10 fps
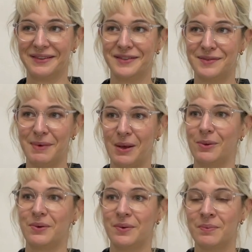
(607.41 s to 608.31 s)

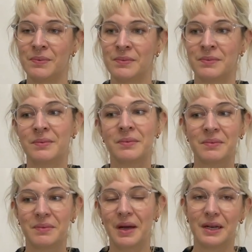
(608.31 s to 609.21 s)
smell
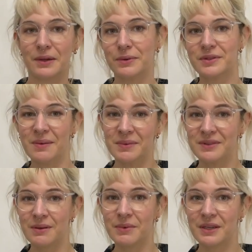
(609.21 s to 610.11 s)
a little something
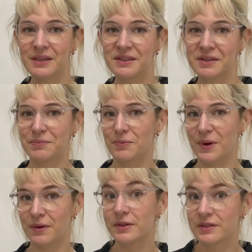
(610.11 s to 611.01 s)
something,
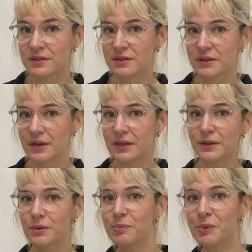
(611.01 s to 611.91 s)
whether it's a
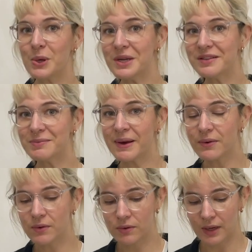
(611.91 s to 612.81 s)
little burny smell
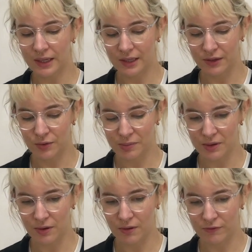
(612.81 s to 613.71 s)
or like a little bit
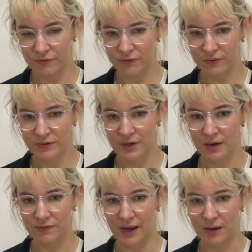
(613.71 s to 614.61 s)
of just kind
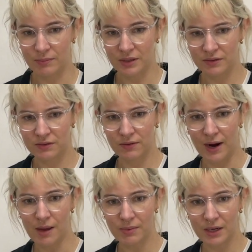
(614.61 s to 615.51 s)
of element
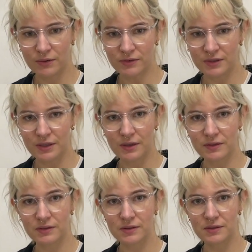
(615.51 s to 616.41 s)
crap. Can you see
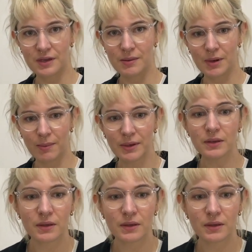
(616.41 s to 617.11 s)
this steam coming?